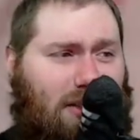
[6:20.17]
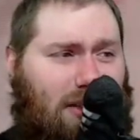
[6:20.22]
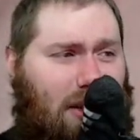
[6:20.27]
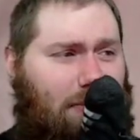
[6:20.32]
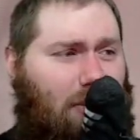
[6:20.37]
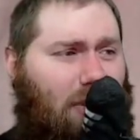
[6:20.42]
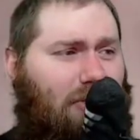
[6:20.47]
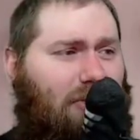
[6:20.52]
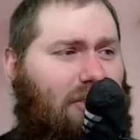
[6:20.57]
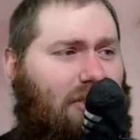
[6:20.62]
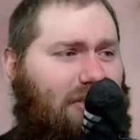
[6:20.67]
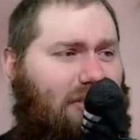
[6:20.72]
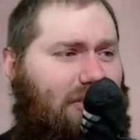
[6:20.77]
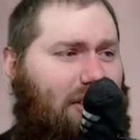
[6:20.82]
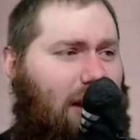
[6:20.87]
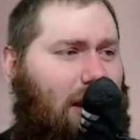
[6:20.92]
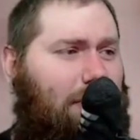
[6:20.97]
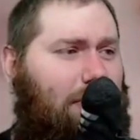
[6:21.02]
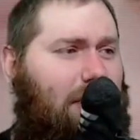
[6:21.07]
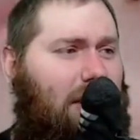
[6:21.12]
They both feel the
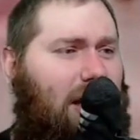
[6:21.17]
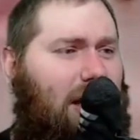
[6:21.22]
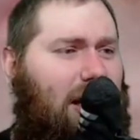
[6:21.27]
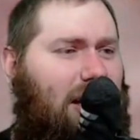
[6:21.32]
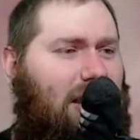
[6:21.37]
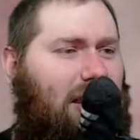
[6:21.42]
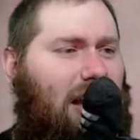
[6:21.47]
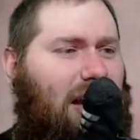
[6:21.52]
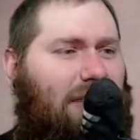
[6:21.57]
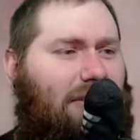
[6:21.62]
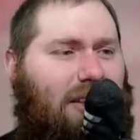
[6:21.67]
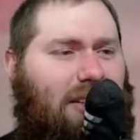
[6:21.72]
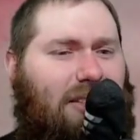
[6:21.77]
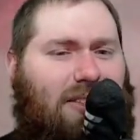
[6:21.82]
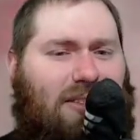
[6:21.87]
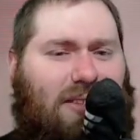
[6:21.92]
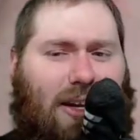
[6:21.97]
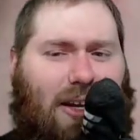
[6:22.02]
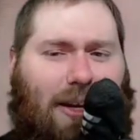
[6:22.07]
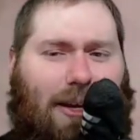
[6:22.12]
same. They have like
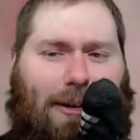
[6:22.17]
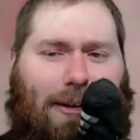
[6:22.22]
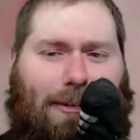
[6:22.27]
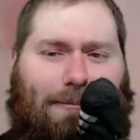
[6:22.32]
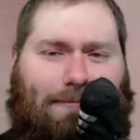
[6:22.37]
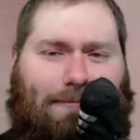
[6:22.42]
this hard